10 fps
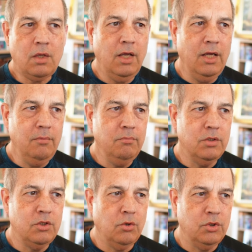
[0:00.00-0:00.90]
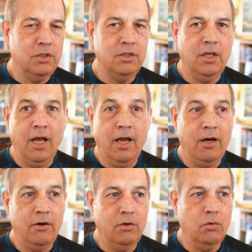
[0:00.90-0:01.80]
um, sources
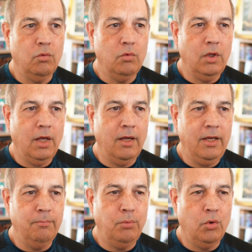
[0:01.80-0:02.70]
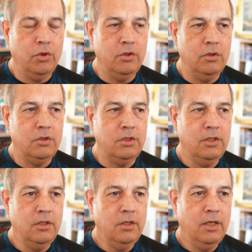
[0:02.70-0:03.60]
are, are important
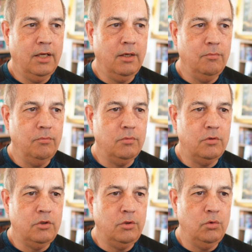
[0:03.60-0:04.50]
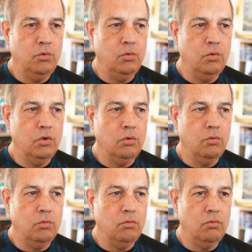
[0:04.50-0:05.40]
um, to
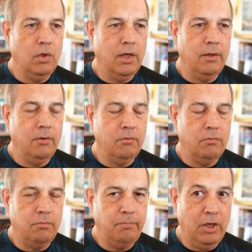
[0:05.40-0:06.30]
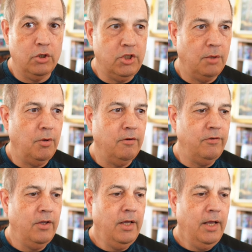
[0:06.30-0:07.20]
uh, be on top of.
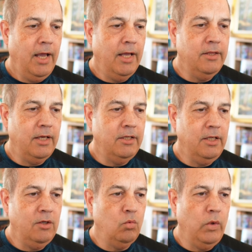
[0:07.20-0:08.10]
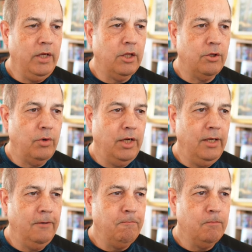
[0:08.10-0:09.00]
And then in week
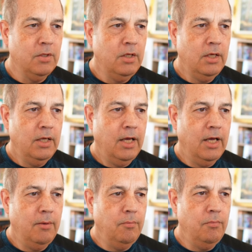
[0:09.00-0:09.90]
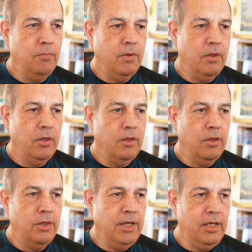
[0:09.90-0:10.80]
three, um,
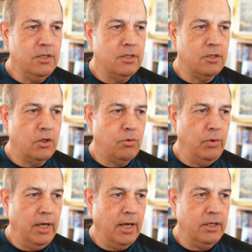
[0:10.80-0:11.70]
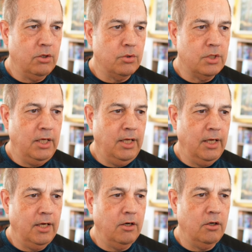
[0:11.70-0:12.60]
these three articles
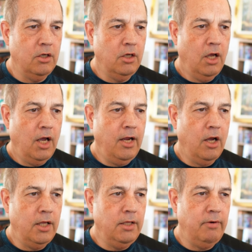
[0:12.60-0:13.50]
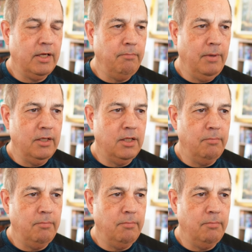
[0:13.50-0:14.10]
here I highly recommend the